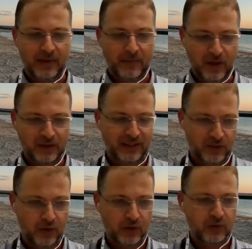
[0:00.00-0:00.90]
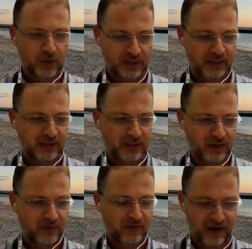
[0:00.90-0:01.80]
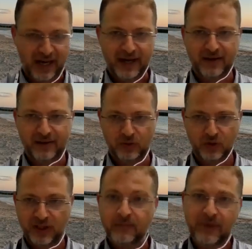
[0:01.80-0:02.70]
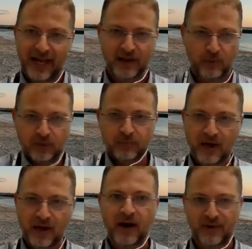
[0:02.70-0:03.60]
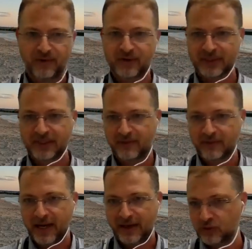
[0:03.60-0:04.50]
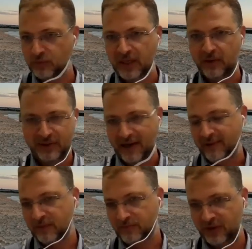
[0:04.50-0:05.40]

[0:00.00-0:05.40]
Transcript: because I thought it was fair to give back what my wife was giving back to me with our